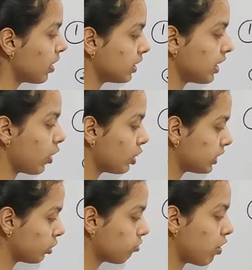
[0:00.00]
They are
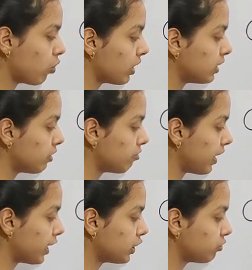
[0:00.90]
also found in the
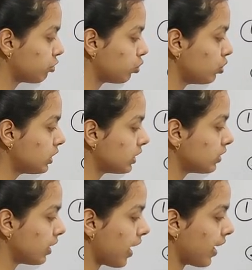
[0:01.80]
fresh fruits
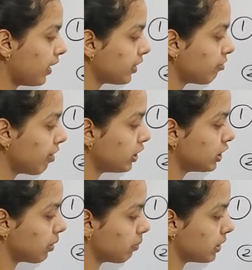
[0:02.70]
and
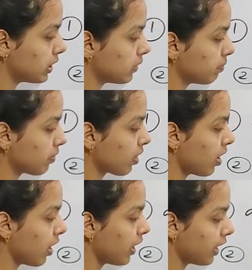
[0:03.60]
vegetables.
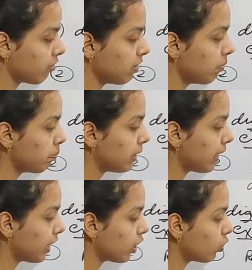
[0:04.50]
Even
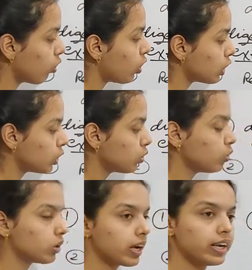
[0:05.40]
potato
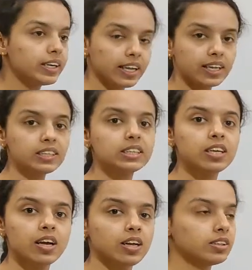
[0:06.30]
also contains
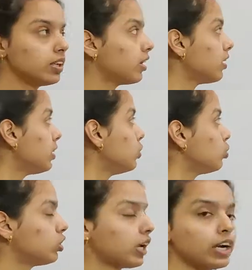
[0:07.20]
the
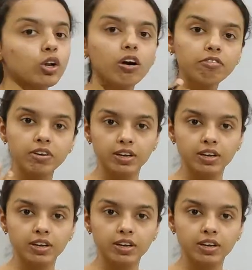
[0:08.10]
nutrient of